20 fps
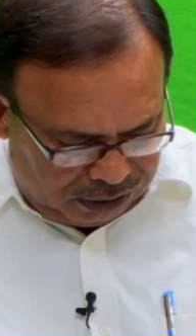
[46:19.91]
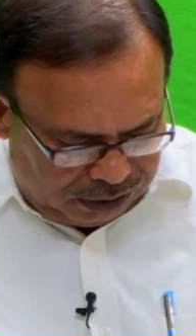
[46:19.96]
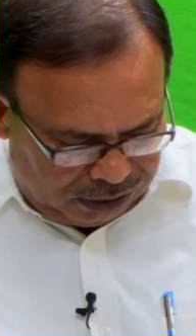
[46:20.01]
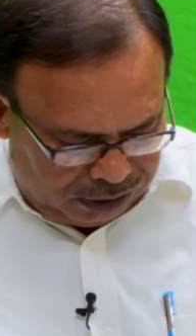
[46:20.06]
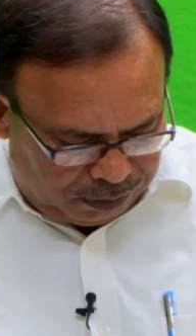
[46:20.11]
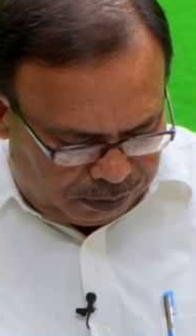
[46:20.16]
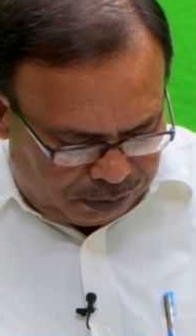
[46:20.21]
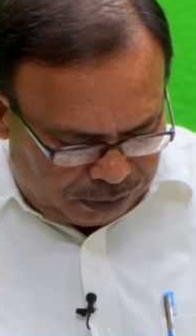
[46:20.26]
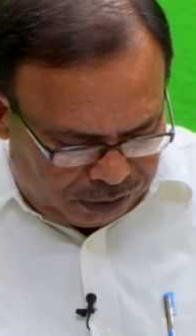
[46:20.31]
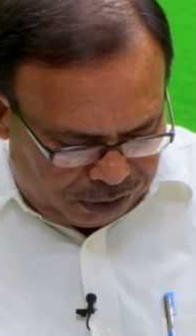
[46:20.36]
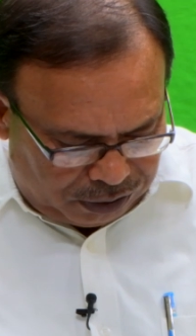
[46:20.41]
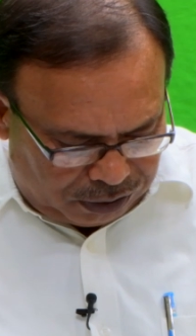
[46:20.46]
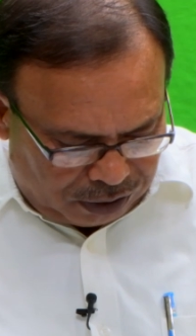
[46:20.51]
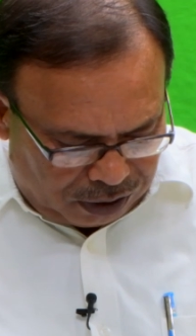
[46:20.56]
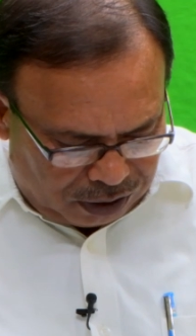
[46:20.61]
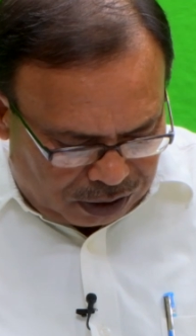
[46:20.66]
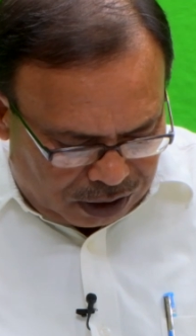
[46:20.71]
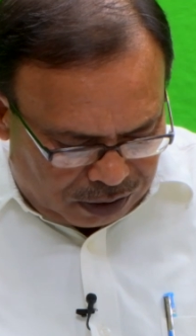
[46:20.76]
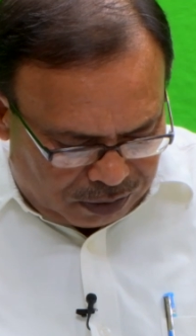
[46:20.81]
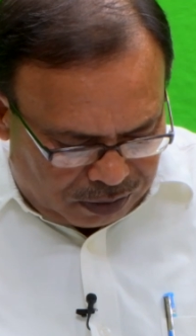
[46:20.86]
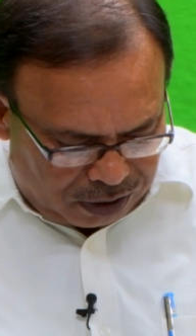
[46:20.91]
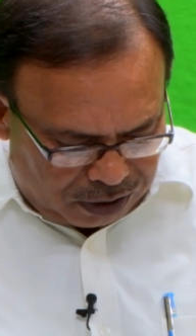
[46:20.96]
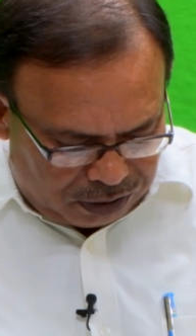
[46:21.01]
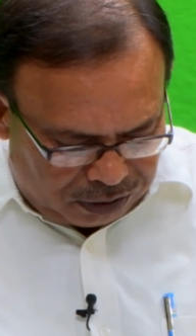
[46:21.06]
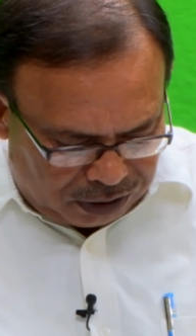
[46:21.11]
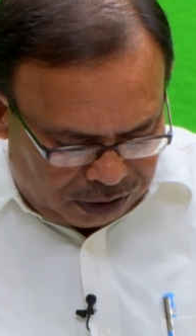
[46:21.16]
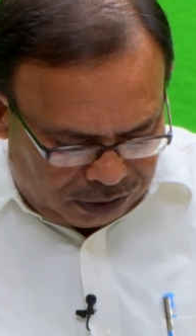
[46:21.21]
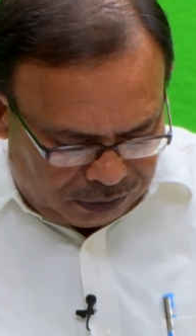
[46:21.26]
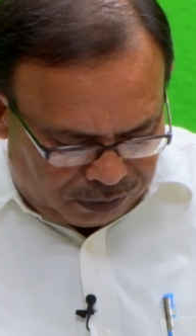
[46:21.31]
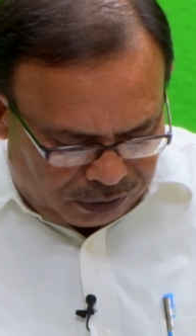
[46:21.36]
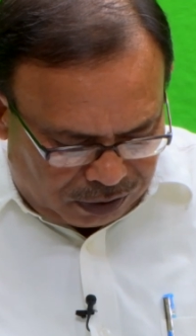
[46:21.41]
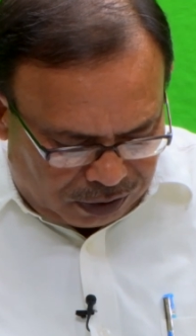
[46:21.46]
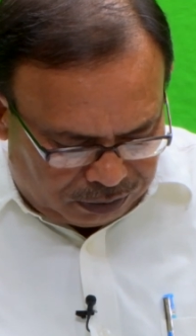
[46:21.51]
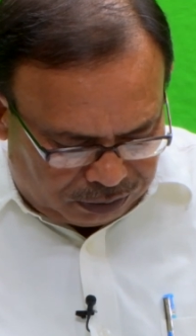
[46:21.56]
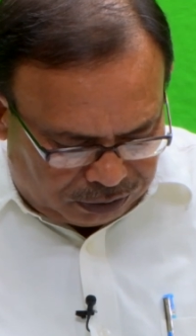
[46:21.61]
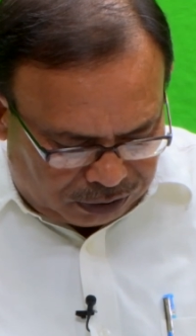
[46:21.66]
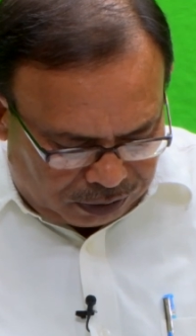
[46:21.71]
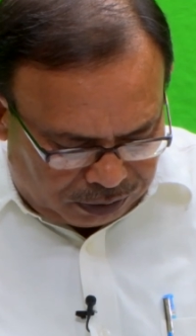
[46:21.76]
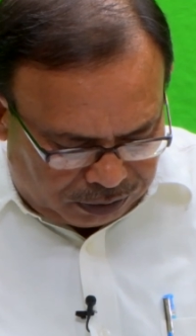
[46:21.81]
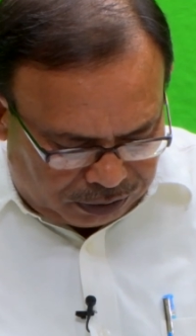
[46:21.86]
if we talk about in
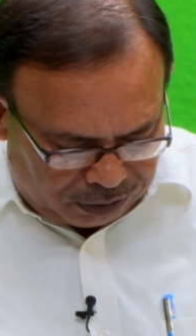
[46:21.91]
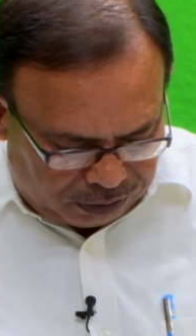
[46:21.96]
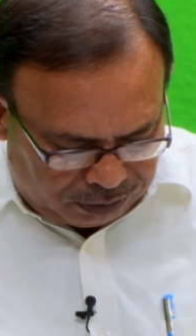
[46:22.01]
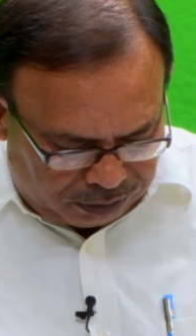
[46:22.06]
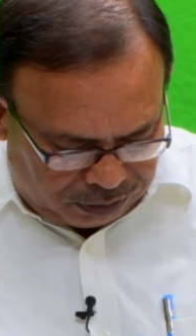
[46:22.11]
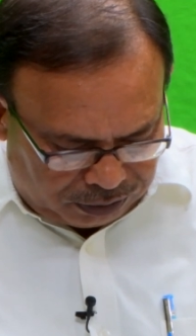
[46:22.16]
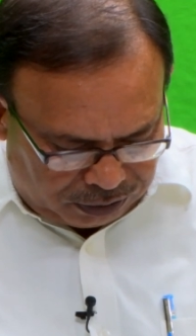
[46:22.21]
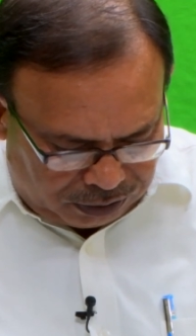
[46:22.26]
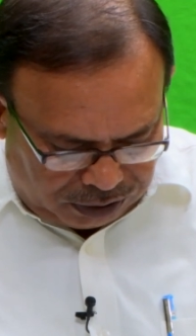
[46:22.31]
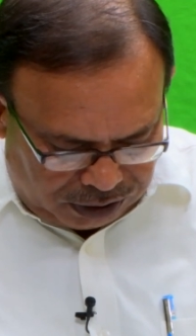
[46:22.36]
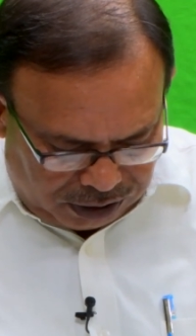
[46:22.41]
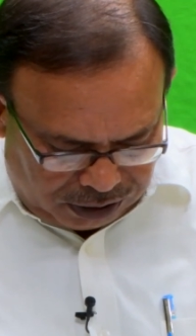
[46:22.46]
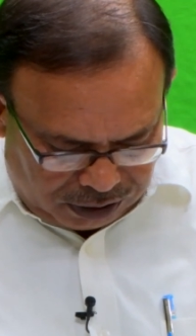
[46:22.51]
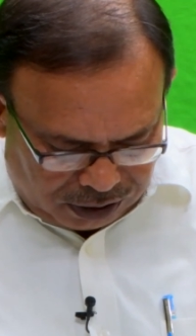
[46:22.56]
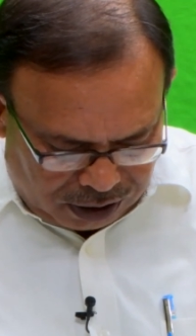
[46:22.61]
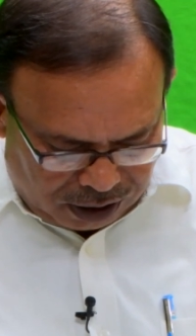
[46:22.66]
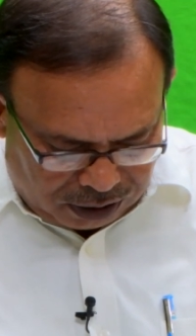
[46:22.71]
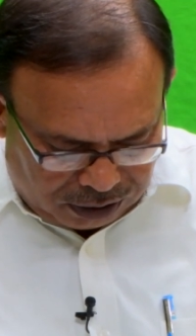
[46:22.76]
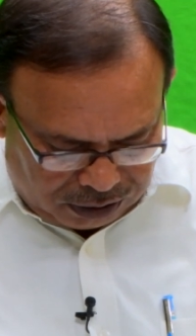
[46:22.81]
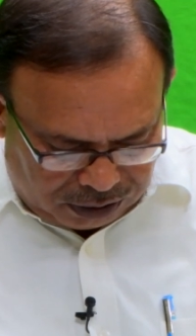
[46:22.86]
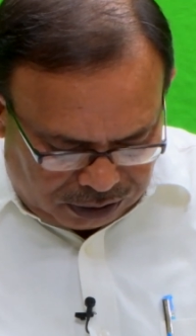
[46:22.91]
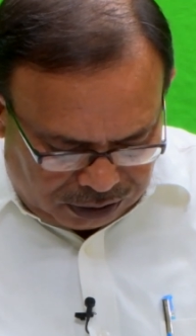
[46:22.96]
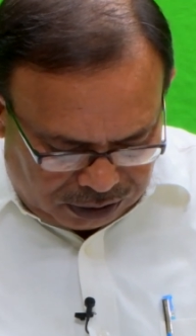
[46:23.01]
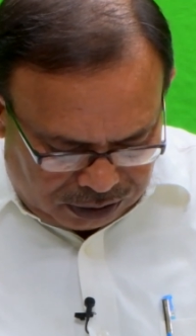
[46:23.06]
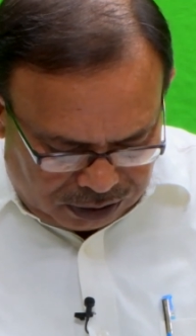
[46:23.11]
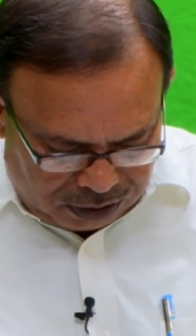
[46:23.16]
forms of signals.